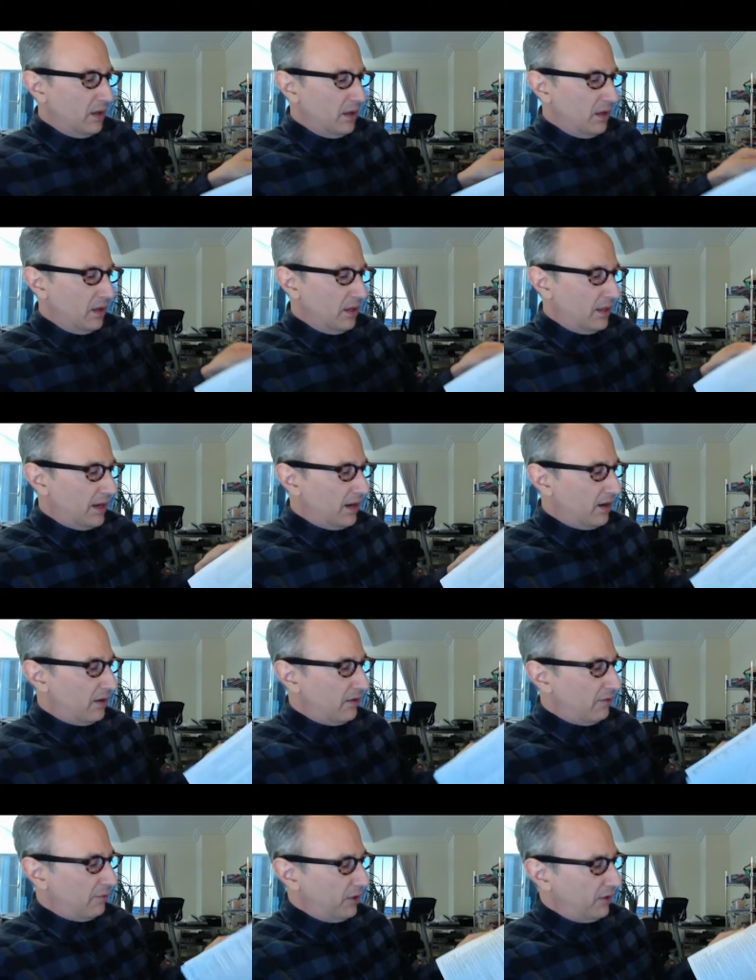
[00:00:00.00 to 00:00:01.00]

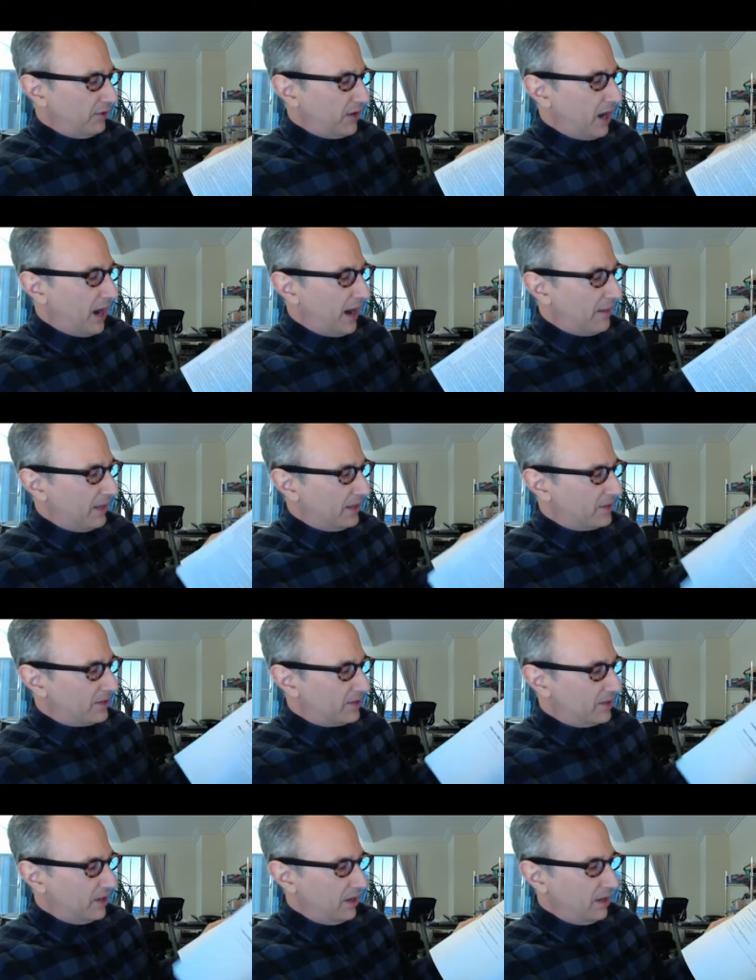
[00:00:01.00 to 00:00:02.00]
They're full of
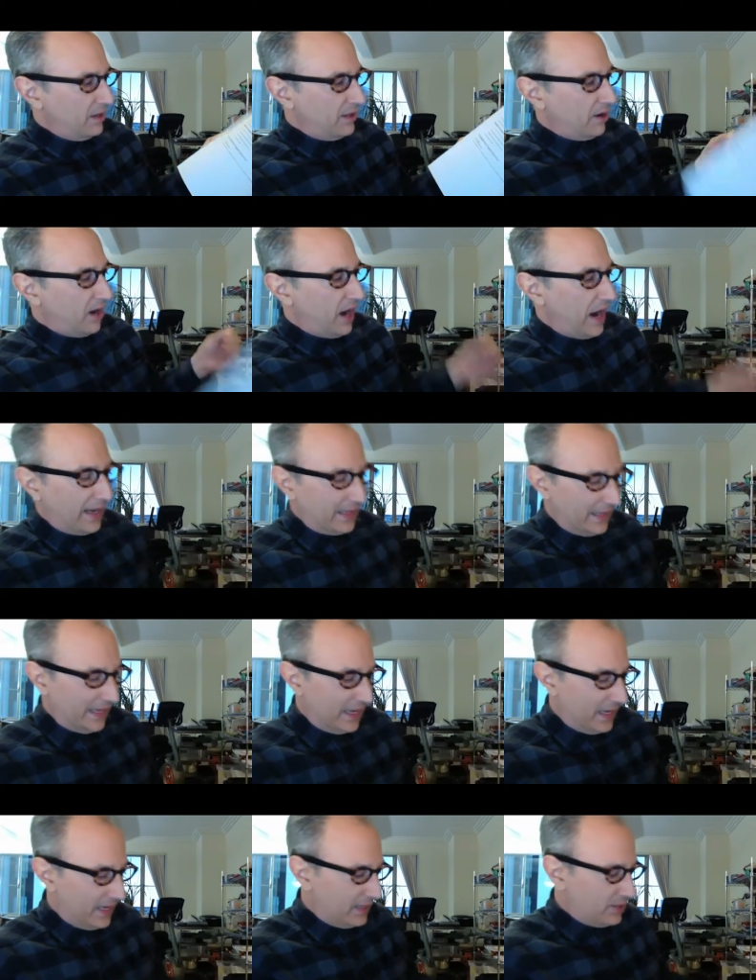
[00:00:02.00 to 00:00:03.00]
comics. They're
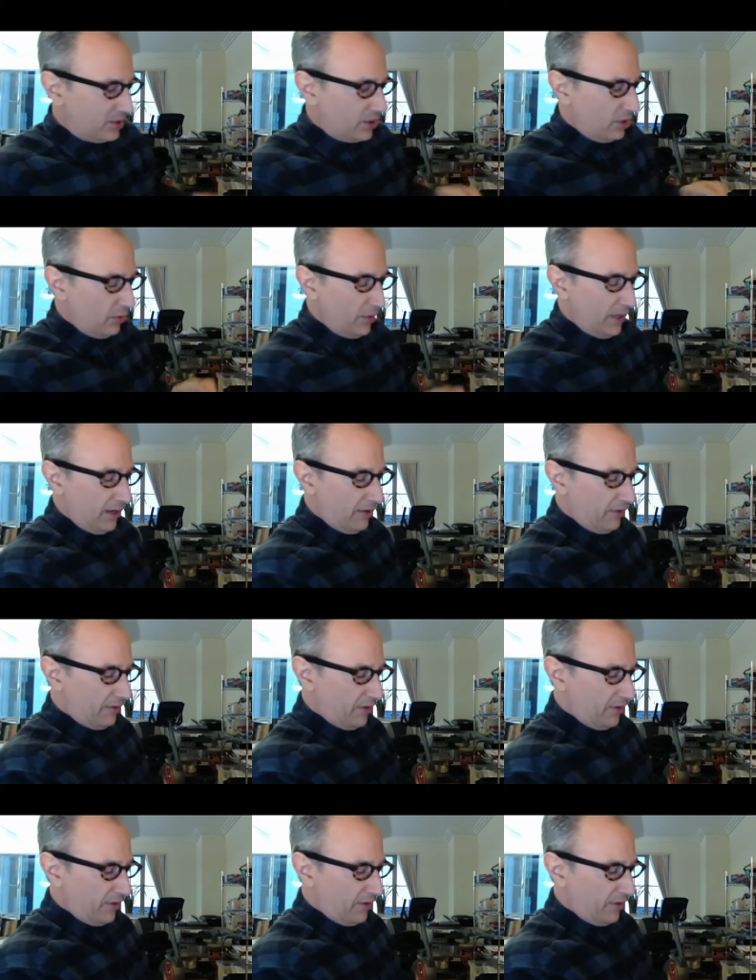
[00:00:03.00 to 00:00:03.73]
highly intuitive